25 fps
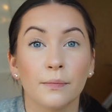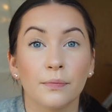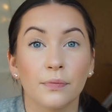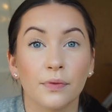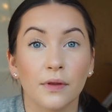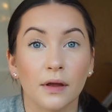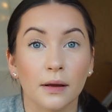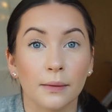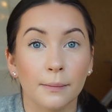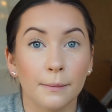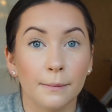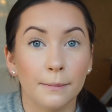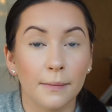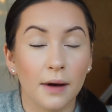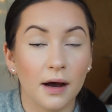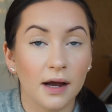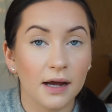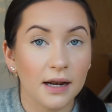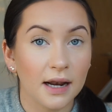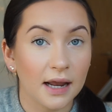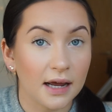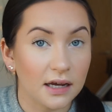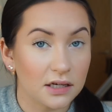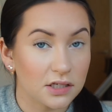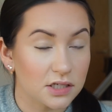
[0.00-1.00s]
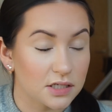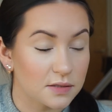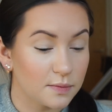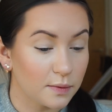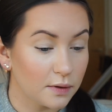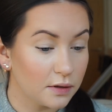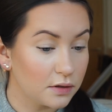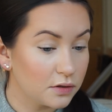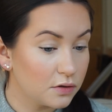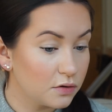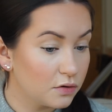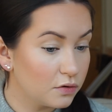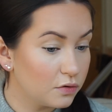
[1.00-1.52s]
Like my lashes,
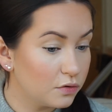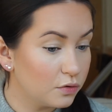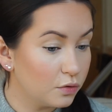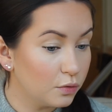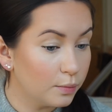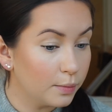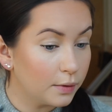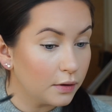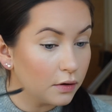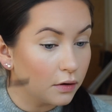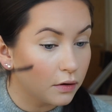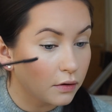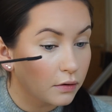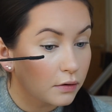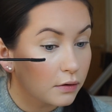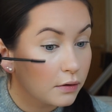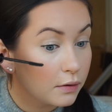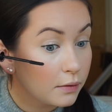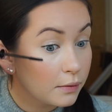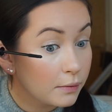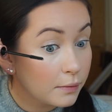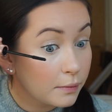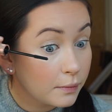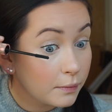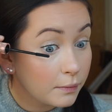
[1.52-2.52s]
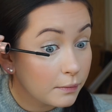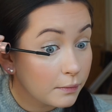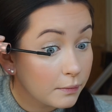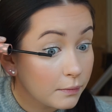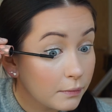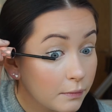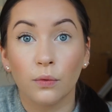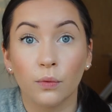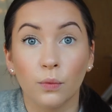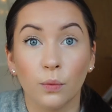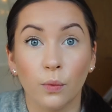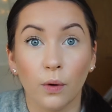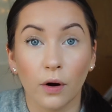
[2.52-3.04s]
but super long.
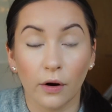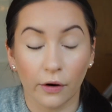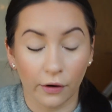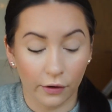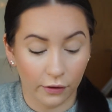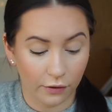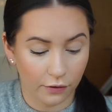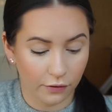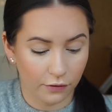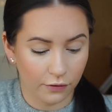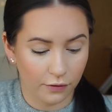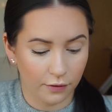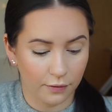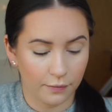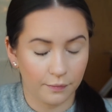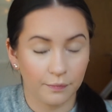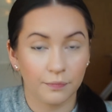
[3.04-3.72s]
Works.